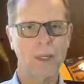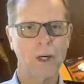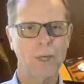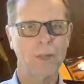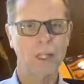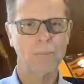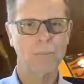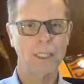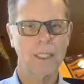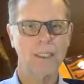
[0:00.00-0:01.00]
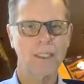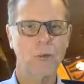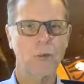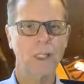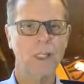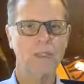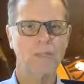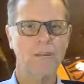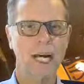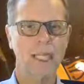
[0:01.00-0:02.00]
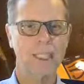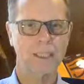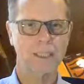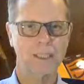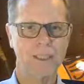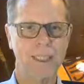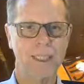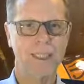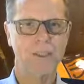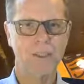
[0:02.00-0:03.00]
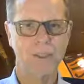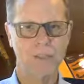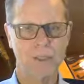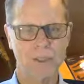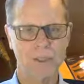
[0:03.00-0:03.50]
Earth element is the qualities of hardness and softness.